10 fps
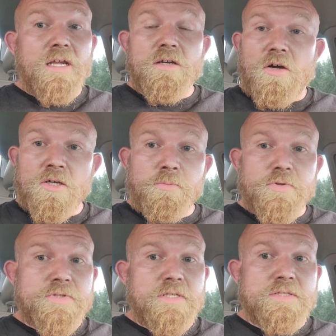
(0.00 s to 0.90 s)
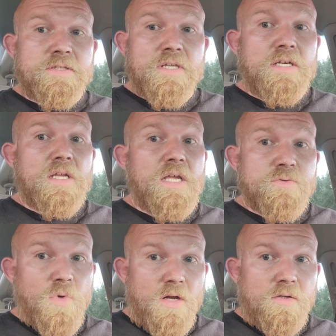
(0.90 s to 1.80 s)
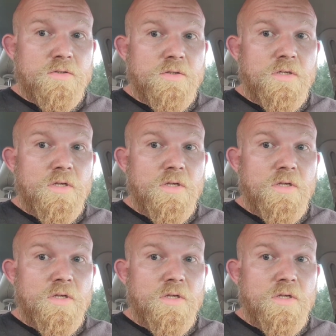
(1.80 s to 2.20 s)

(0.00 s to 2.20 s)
and 100% synthetic as well.